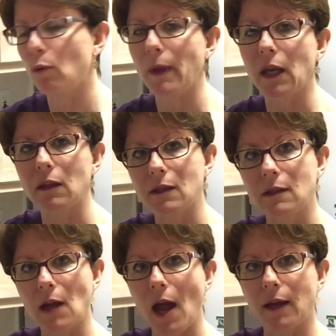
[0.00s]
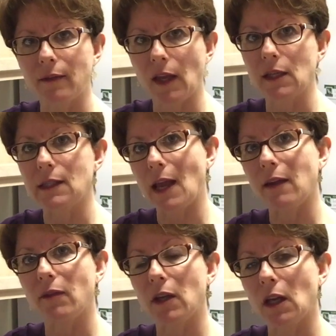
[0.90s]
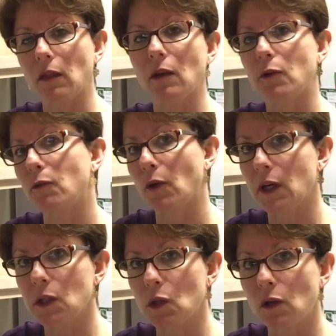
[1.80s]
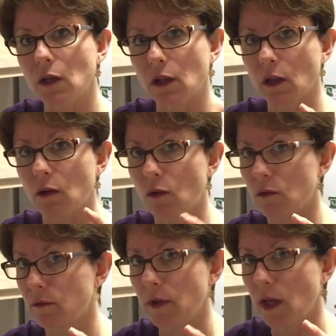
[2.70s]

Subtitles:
will make the stock and they save it in their freezer in little